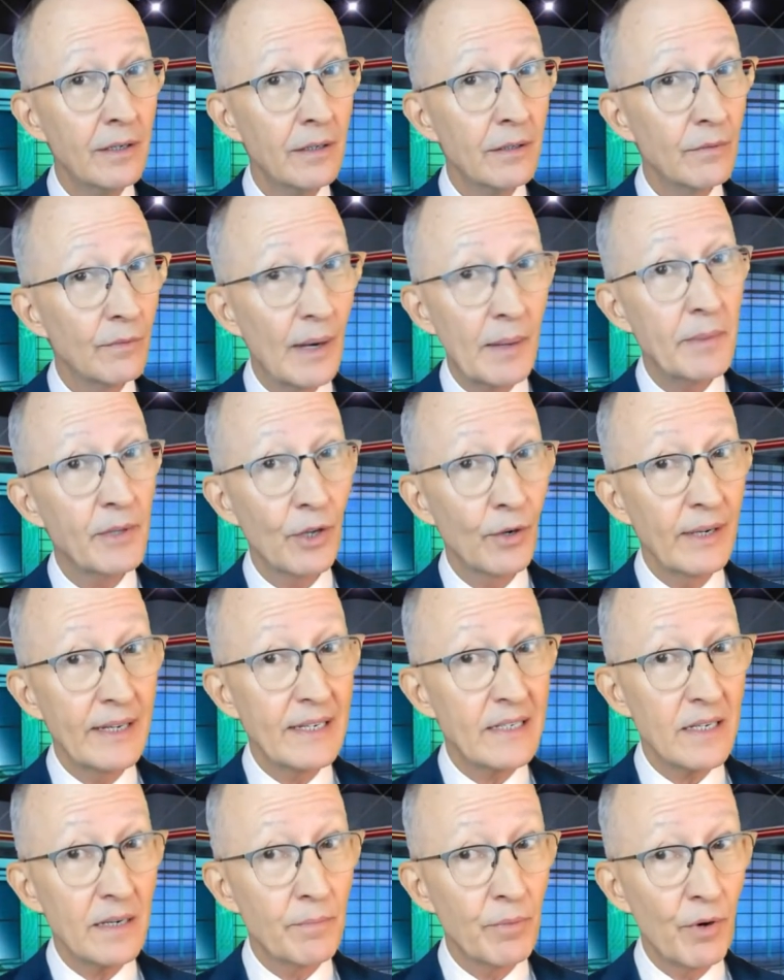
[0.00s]
right with our
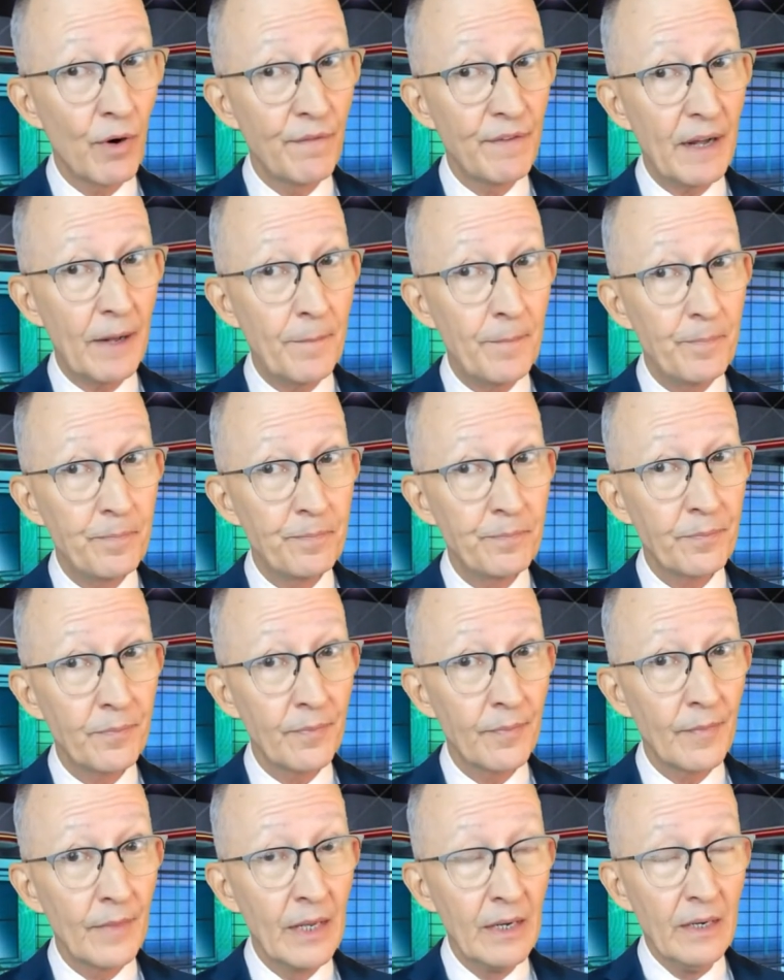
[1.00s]
LinkedIn profile.
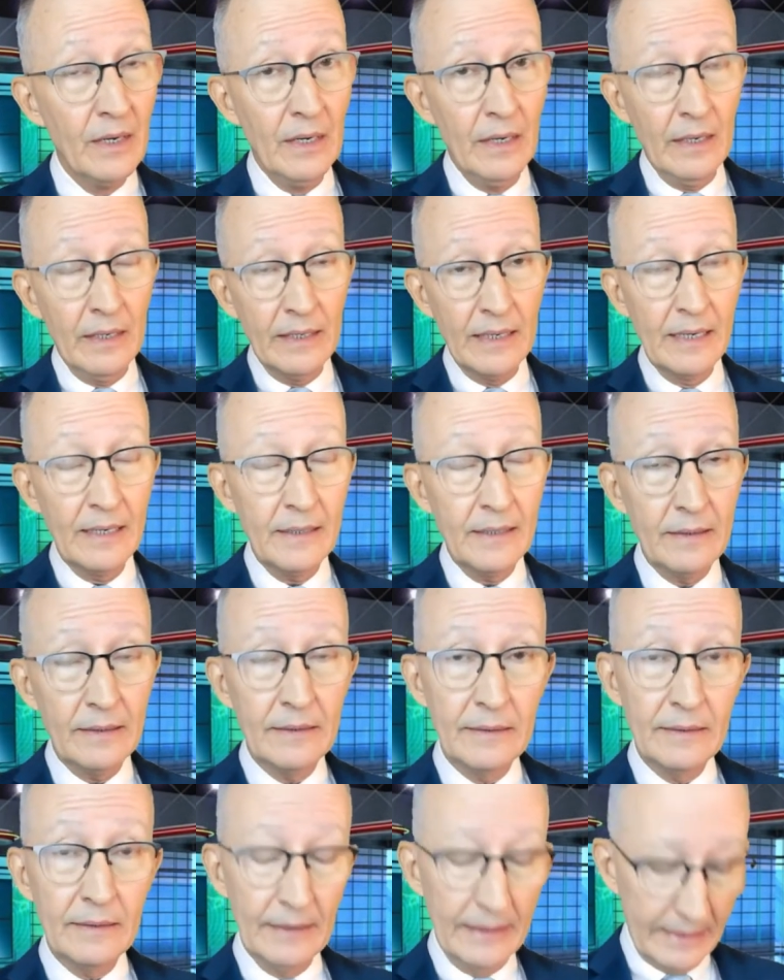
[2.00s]
Now,
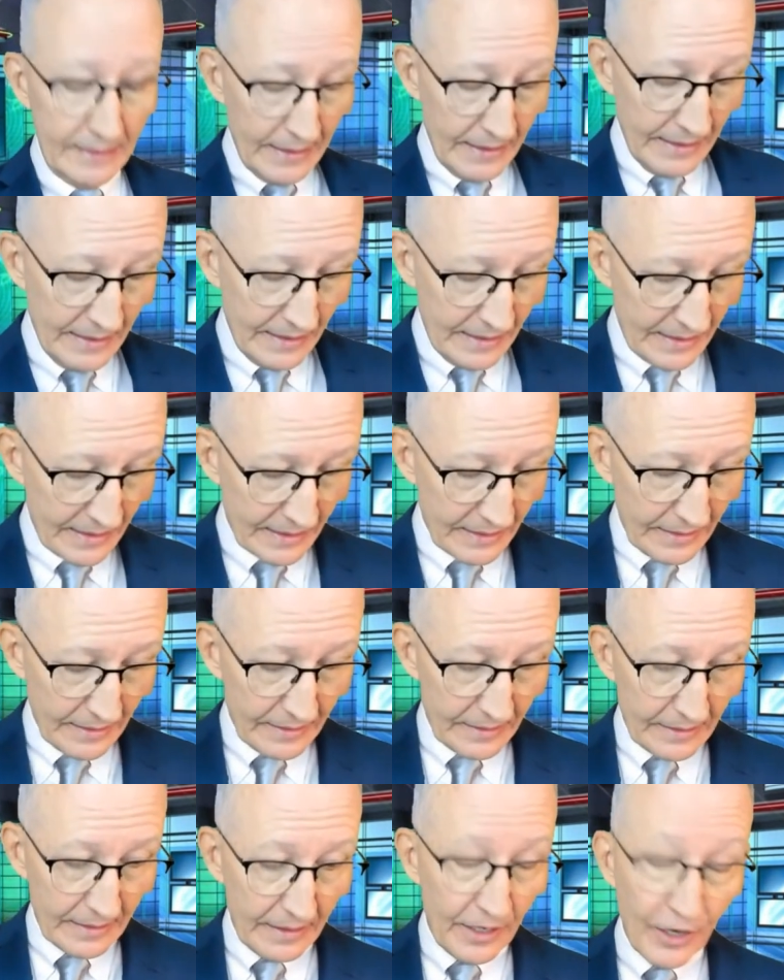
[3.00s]
LinkedIn's
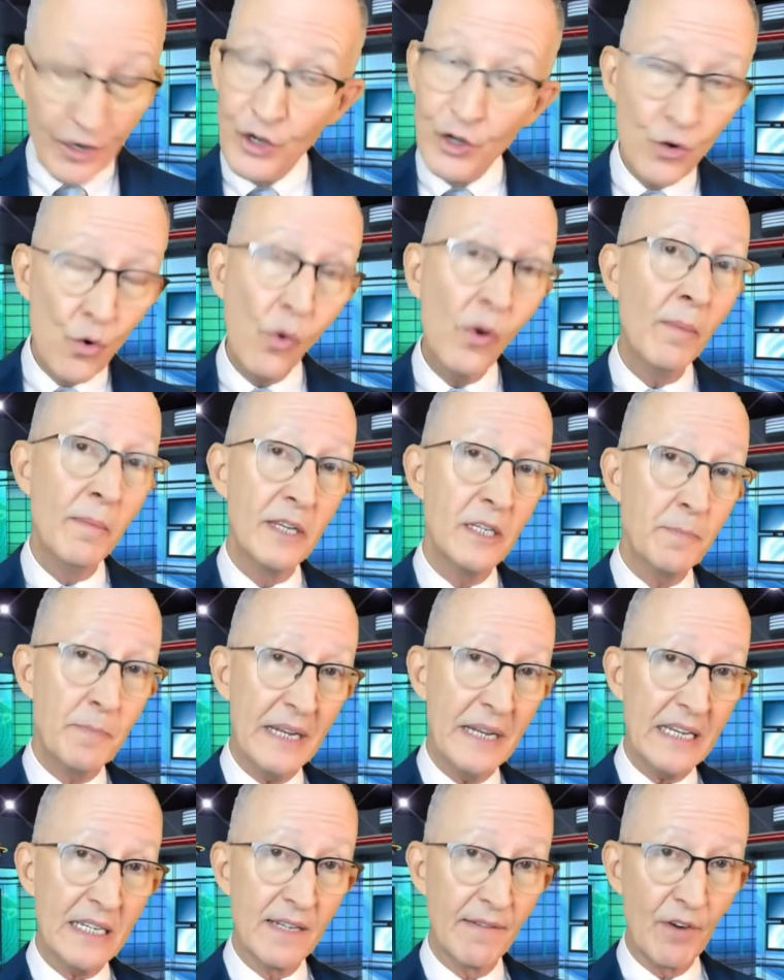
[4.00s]
an enormous
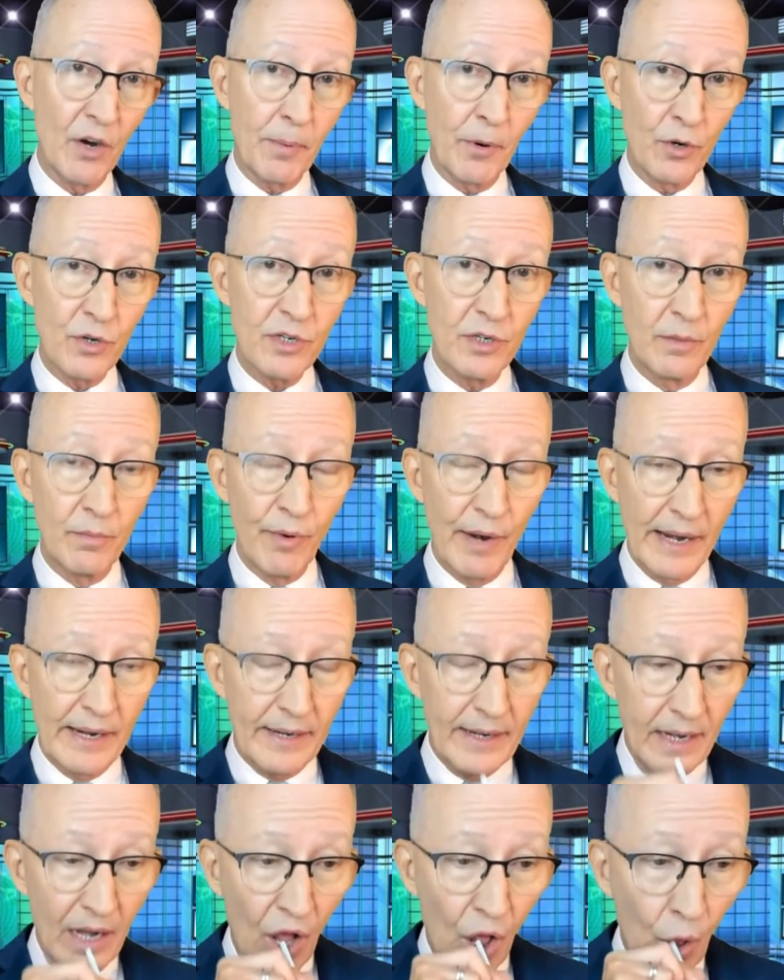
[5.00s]
piece of our personal
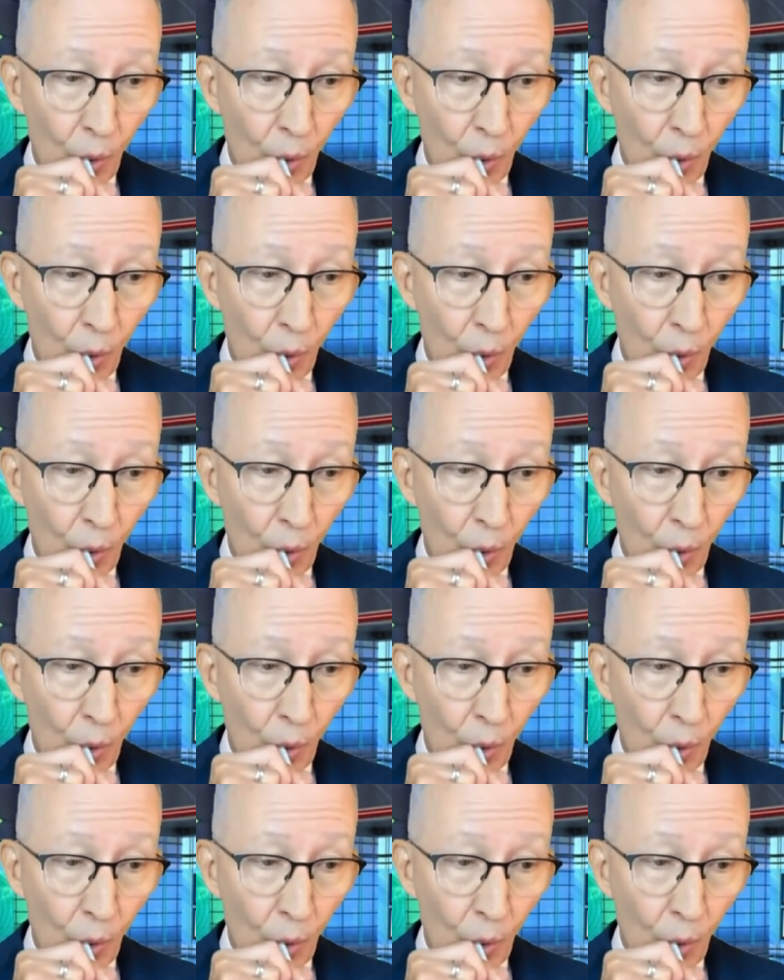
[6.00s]
branding,